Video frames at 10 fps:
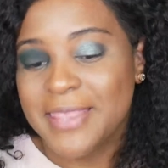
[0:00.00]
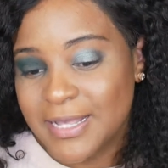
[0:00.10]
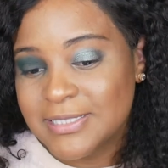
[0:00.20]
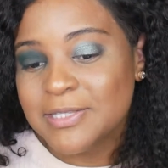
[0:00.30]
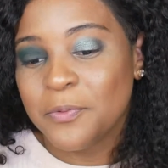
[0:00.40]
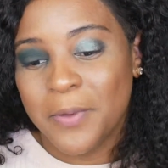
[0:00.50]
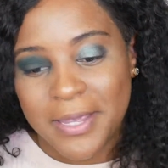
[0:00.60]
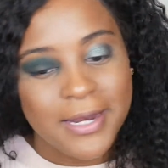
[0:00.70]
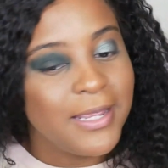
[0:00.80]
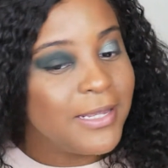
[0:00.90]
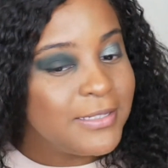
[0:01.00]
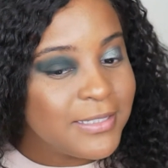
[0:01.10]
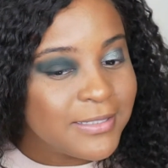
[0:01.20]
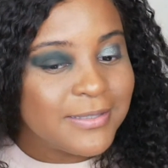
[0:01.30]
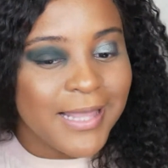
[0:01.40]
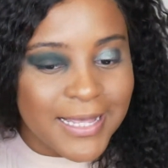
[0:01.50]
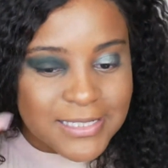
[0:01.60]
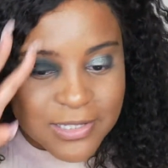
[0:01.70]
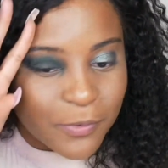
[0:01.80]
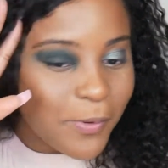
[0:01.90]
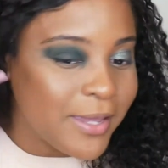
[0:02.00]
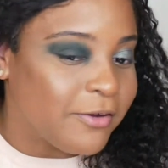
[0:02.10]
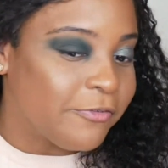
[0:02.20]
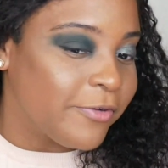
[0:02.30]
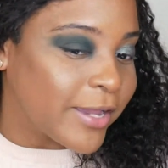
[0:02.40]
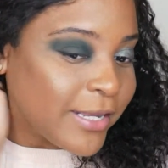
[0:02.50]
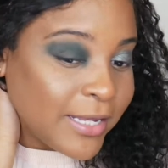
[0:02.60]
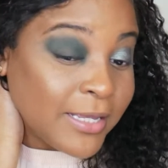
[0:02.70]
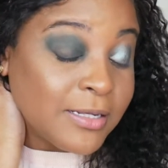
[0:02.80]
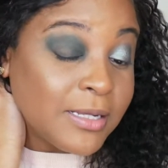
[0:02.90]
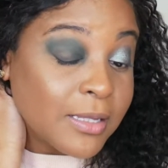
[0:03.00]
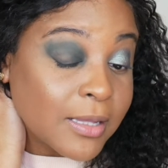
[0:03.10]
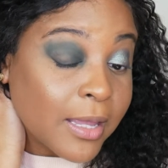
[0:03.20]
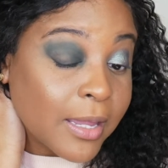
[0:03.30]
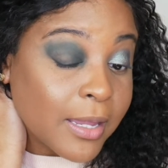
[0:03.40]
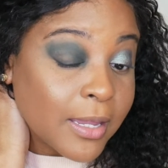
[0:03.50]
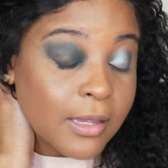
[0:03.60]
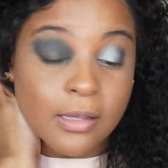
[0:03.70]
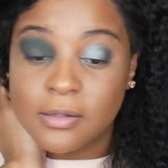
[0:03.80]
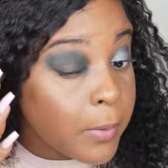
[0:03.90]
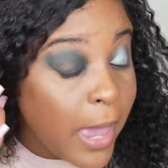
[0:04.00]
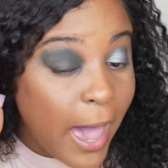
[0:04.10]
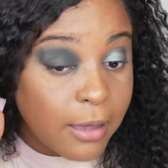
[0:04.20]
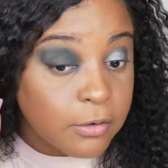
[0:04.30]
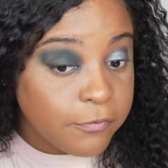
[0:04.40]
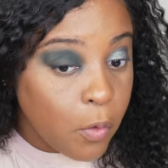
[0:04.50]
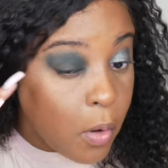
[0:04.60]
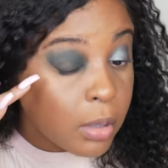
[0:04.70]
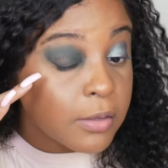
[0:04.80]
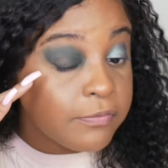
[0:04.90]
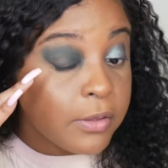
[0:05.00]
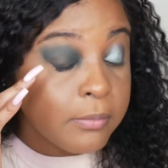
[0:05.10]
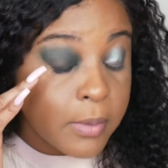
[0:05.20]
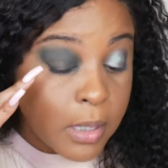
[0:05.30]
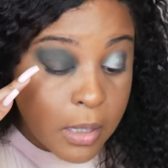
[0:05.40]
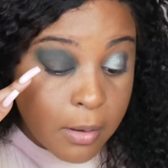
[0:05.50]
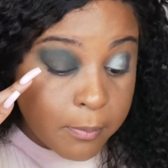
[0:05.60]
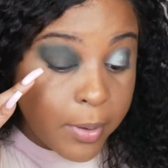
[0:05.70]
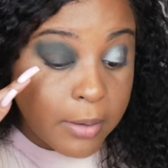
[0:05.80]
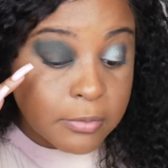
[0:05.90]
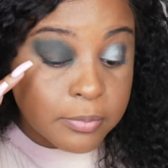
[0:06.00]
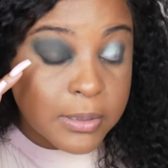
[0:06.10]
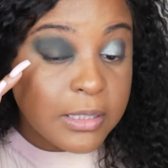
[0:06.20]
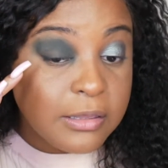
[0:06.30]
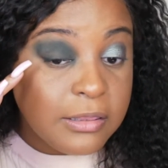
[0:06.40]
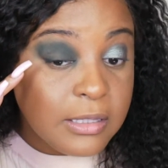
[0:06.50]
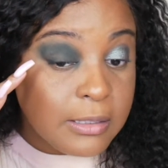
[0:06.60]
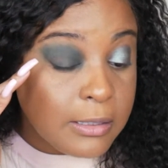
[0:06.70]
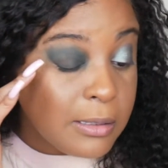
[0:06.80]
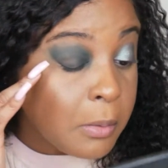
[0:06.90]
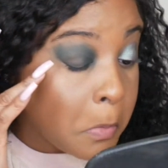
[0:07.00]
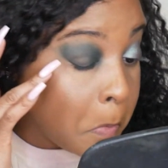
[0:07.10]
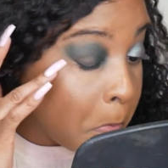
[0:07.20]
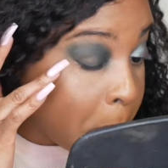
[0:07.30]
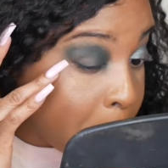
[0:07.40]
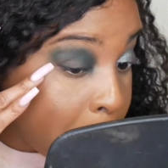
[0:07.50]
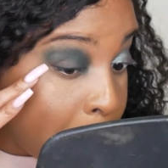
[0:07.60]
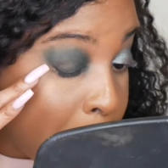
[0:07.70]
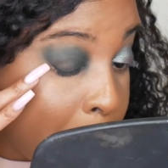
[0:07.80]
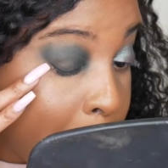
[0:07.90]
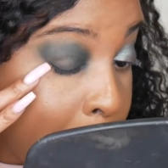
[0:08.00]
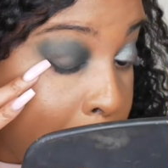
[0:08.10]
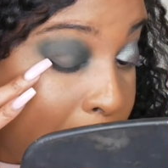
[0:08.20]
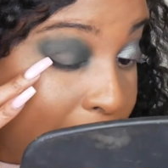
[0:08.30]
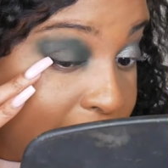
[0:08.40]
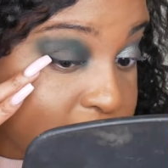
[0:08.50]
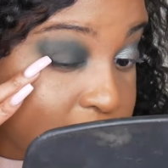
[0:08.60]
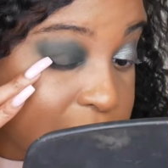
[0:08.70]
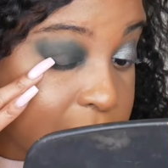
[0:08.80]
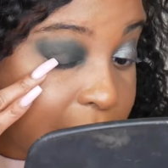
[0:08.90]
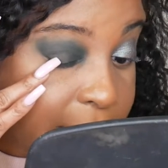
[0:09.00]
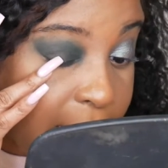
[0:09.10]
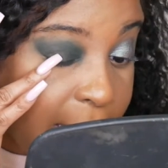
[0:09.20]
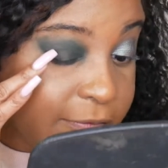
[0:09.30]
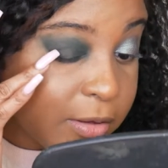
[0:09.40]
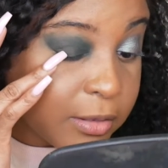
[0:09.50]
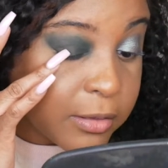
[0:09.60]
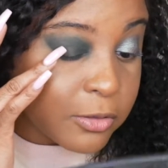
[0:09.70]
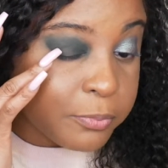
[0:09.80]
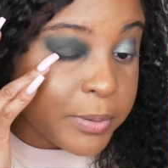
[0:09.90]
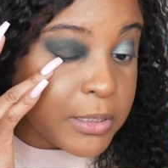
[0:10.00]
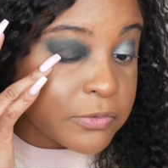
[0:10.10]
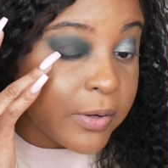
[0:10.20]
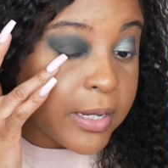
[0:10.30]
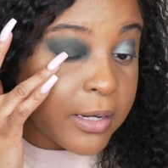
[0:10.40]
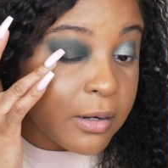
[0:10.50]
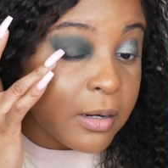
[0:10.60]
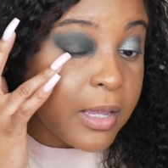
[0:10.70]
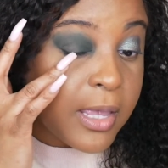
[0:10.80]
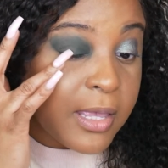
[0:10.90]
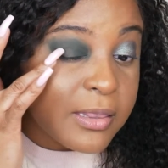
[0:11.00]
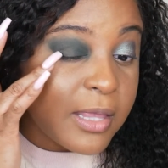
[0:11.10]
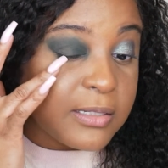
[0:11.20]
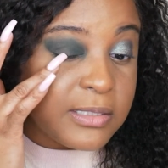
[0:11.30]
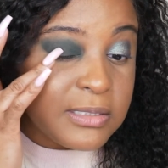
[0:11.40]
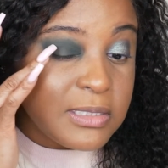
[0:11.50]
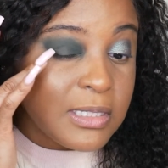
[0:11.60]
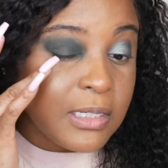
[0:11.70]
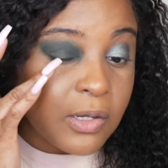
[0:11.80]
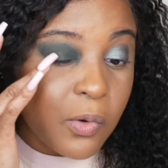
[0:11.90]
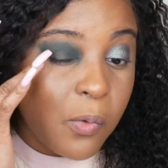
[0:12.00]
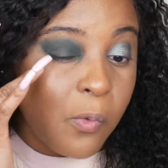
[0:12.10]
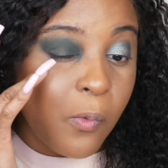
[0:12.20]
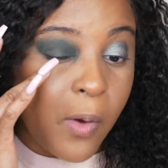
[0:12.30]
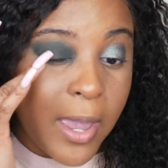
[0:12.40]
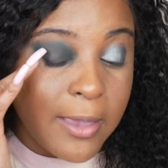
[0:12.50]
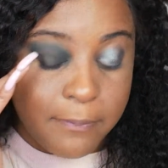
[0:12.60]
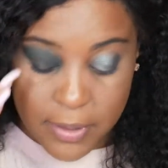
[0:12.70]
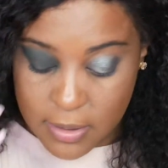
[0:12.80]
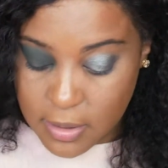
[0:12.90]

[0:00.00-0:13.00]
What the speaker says: That's the way to end it. That's the way to freaking end it. Like, out of all of them, probably the patchiest. Like I have a little piece right here that didn't quite pick